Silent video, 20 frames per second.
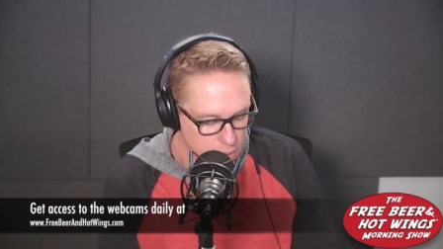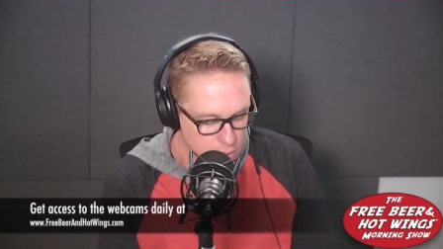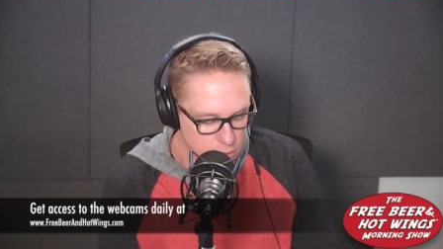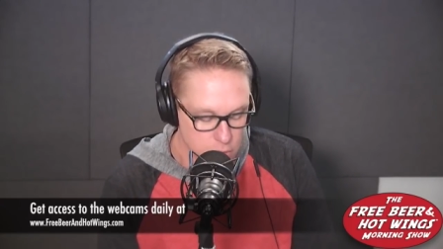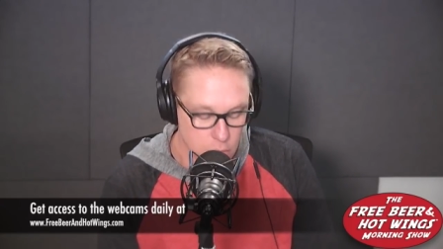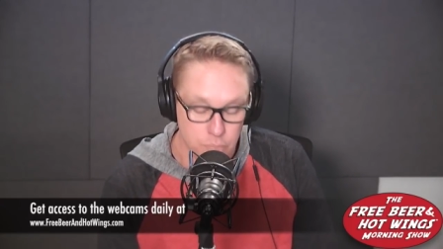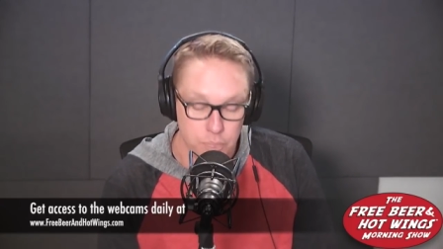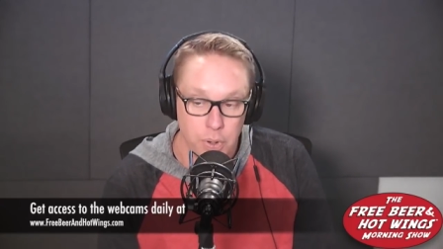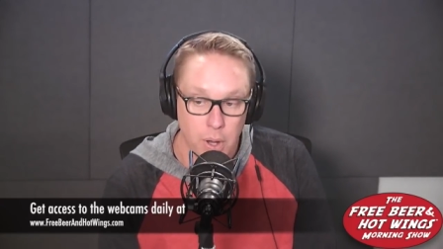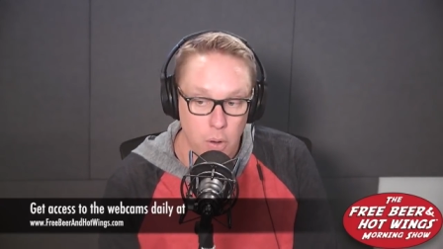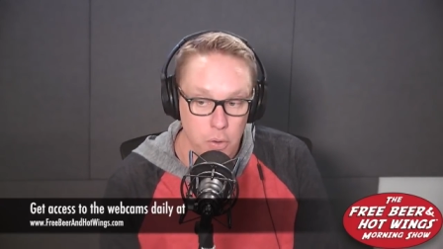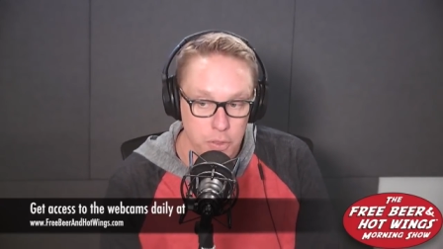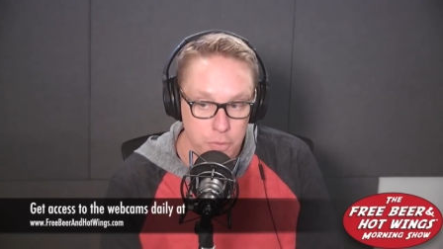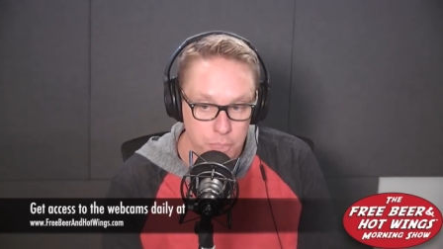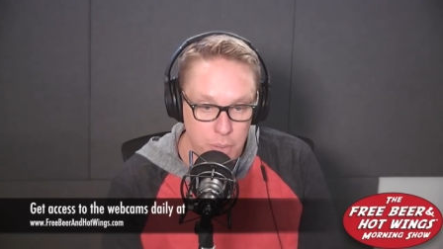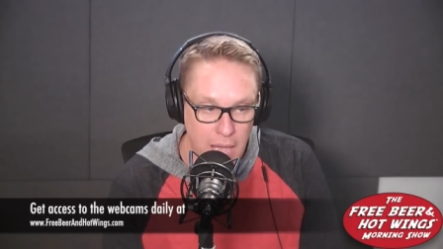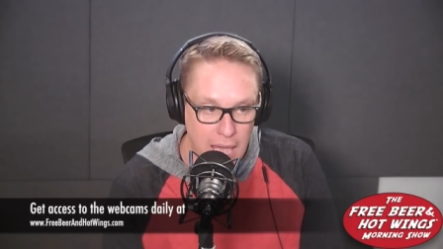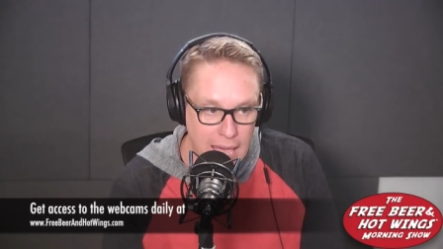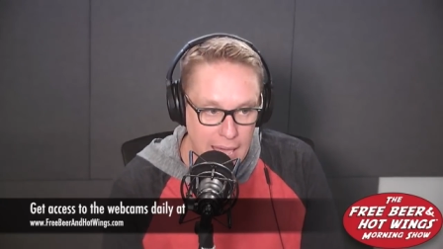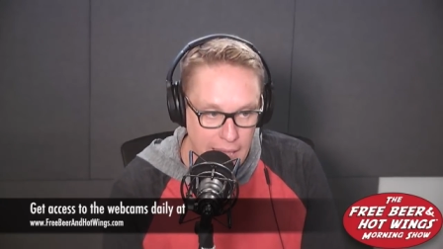You both
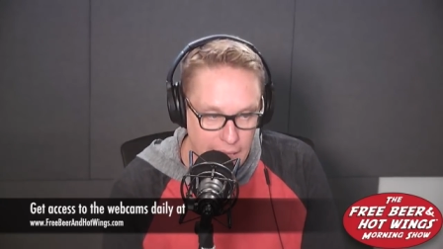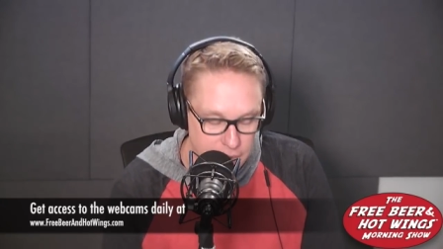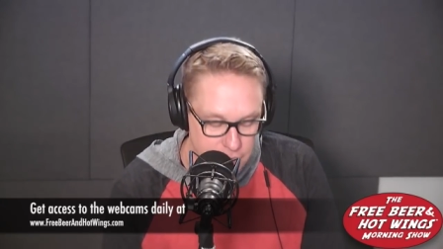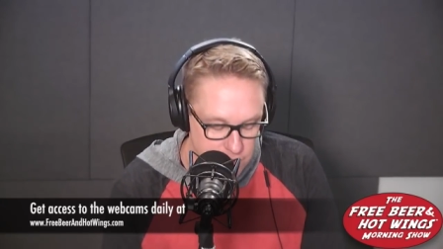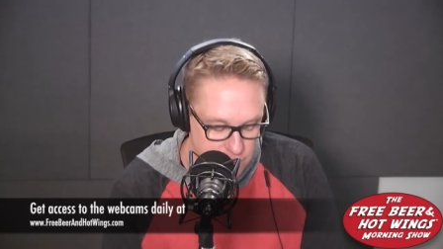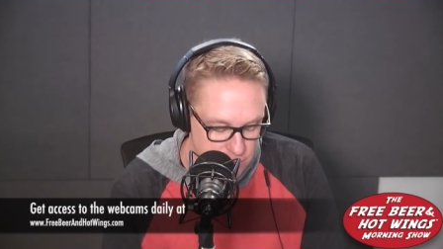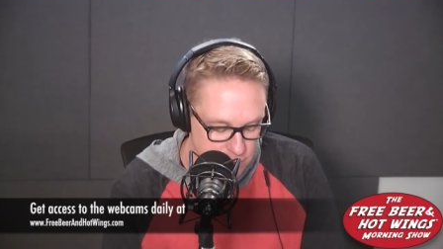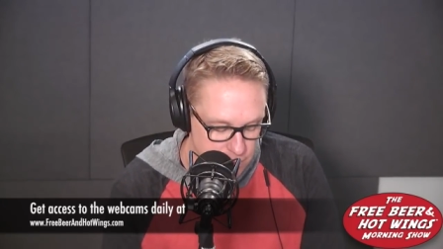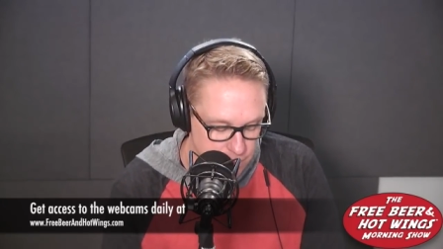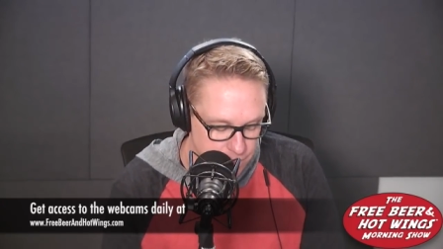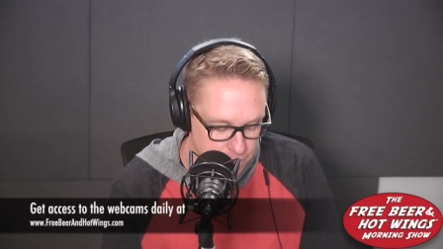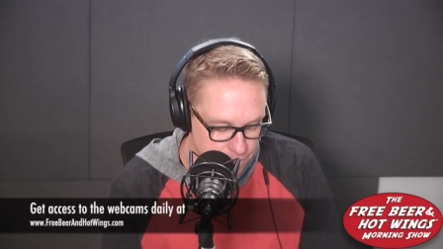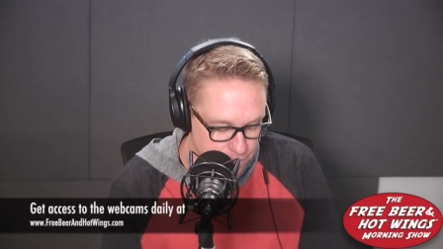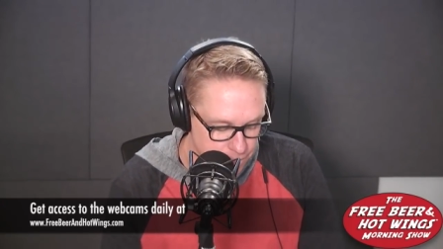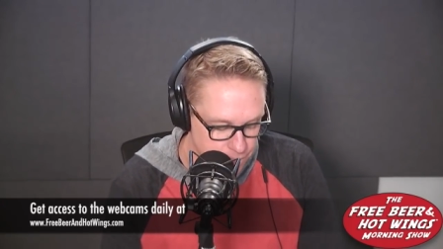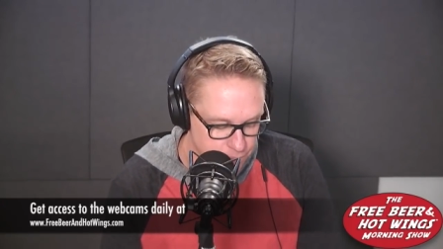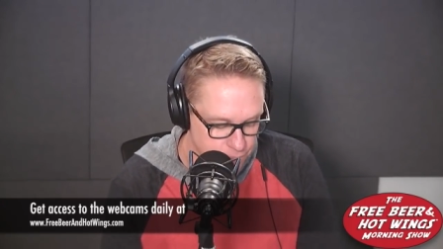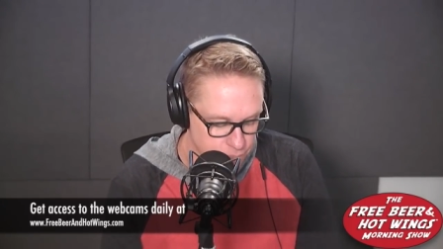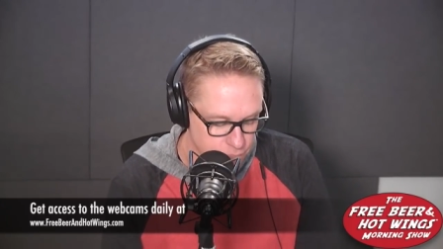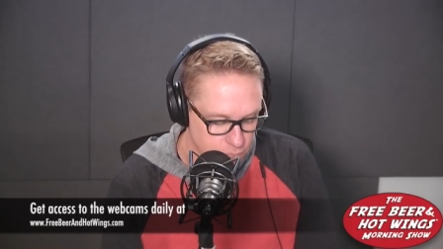passed.
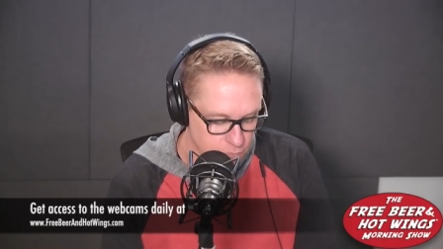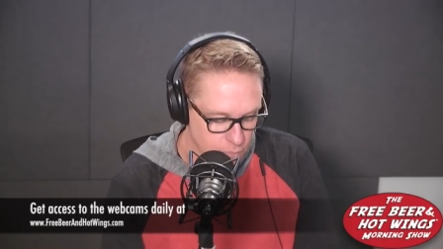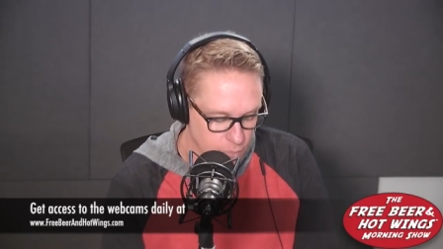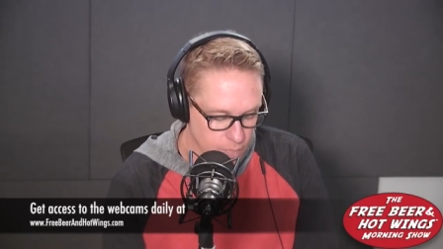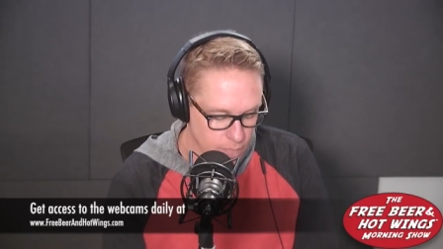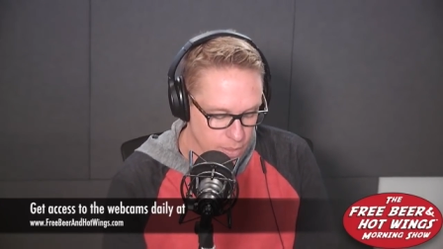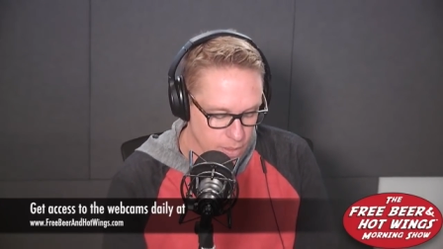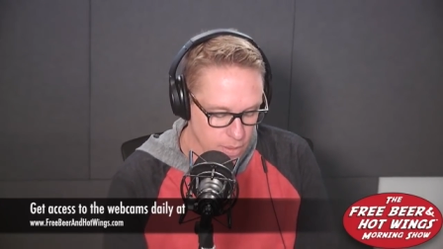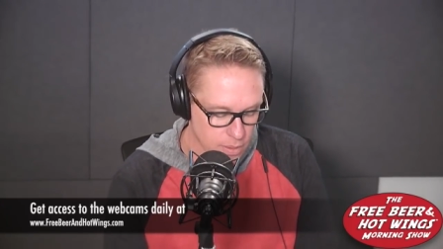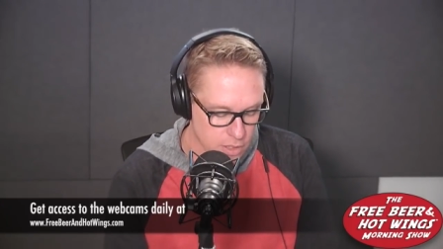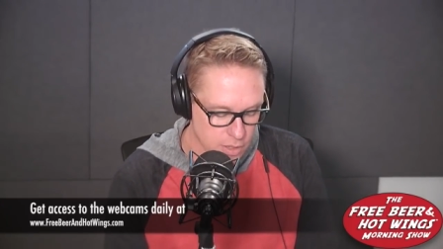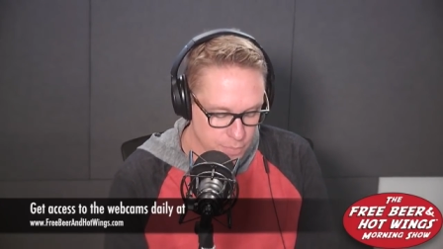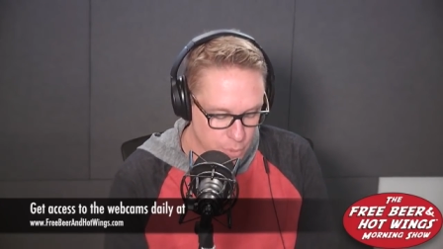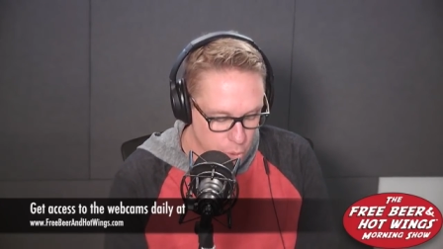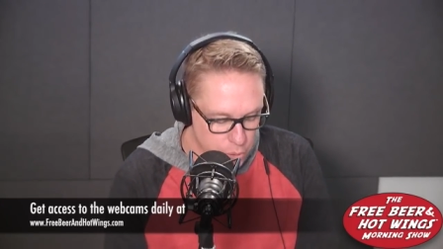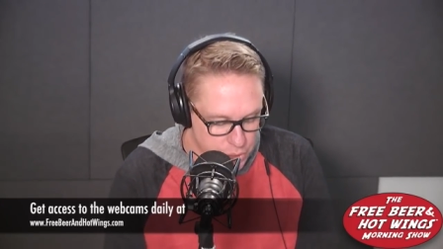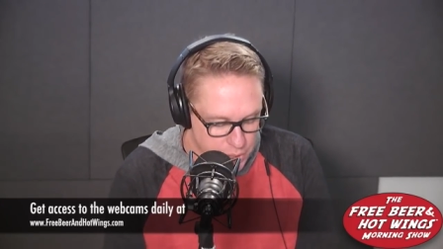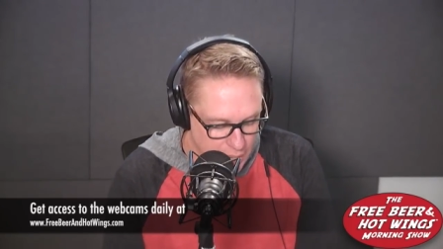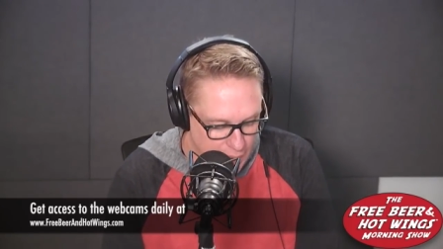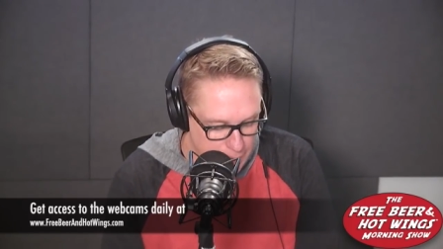You
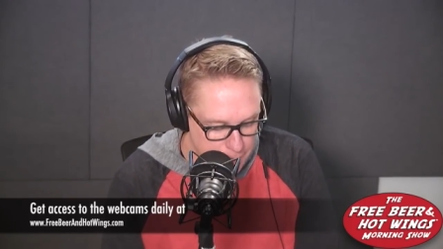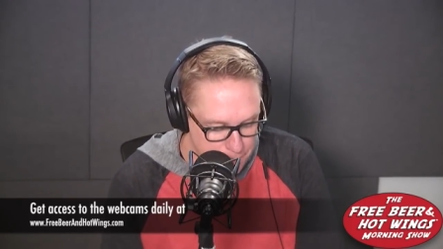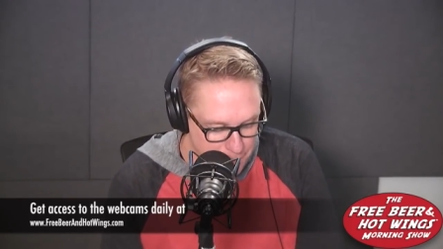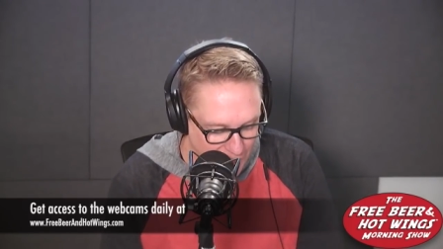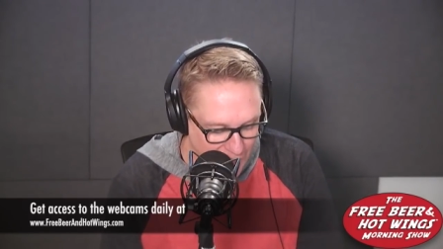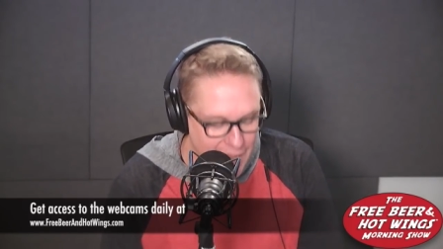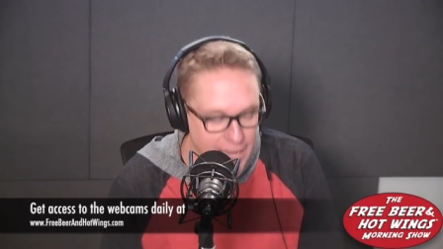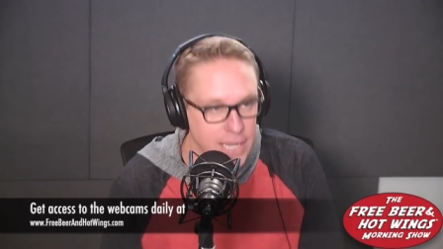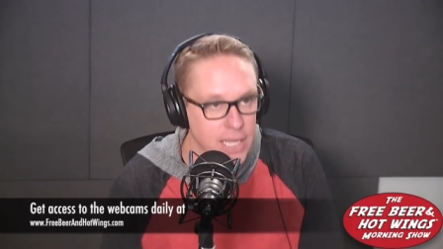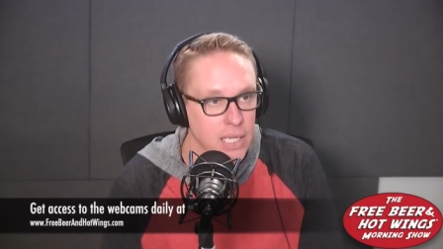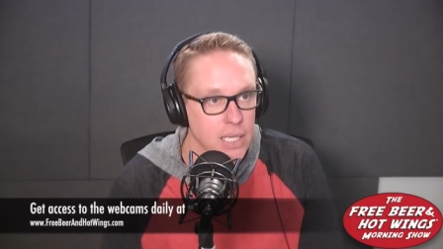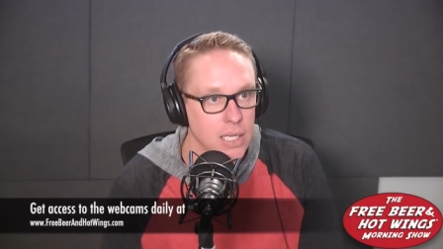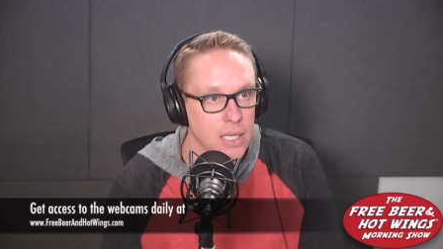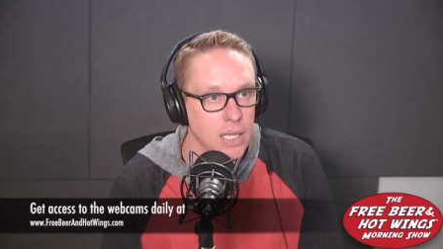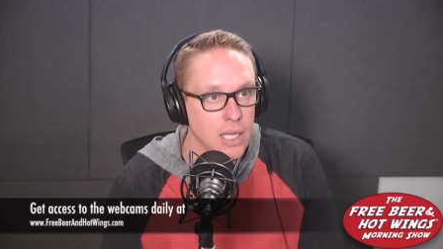both came back